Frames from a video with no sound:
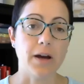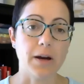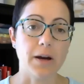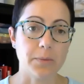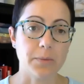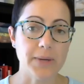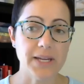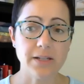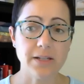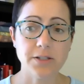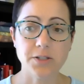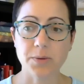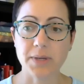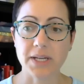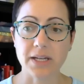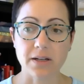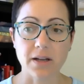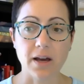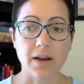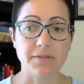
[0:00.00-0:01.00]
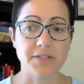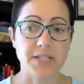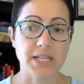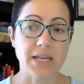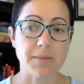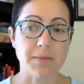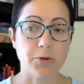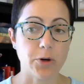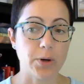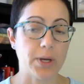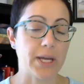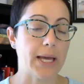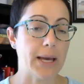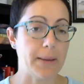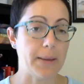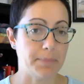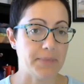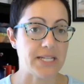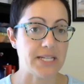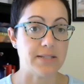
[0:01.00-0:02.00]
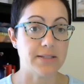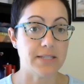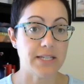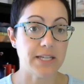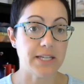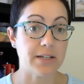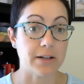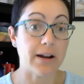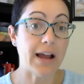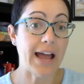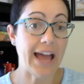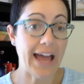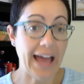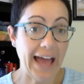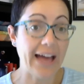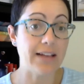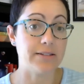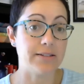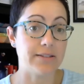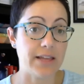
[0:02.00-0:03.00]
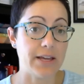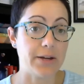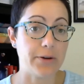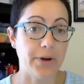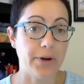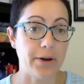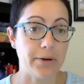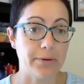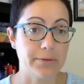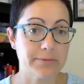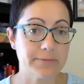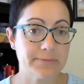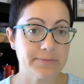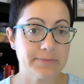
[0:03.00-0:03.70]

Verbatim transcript: are we doing enough to keep growing companies here as they grow?